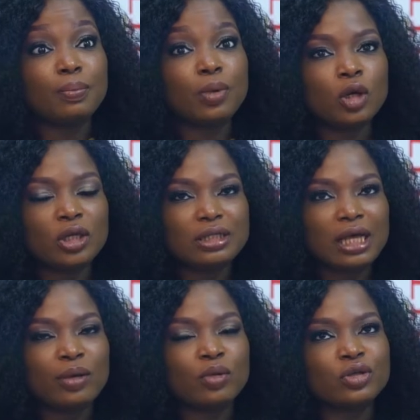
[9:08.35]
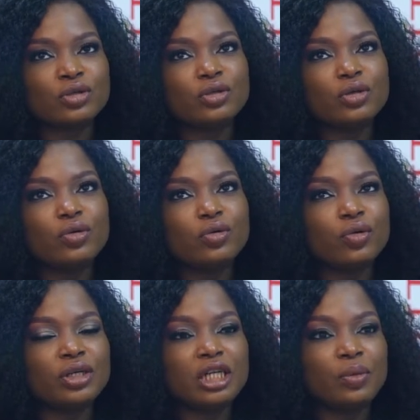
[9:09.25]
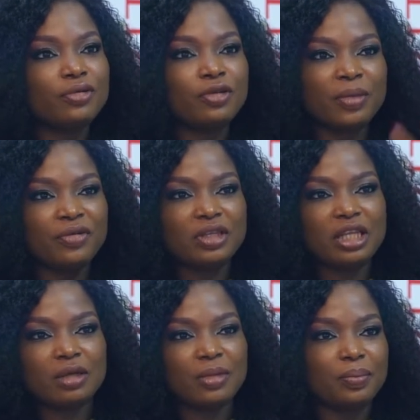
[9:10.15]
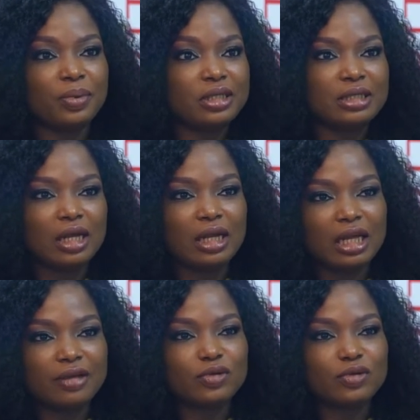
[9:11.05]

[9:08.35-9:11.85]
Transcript: Plus, I was running away from everything in my personal life,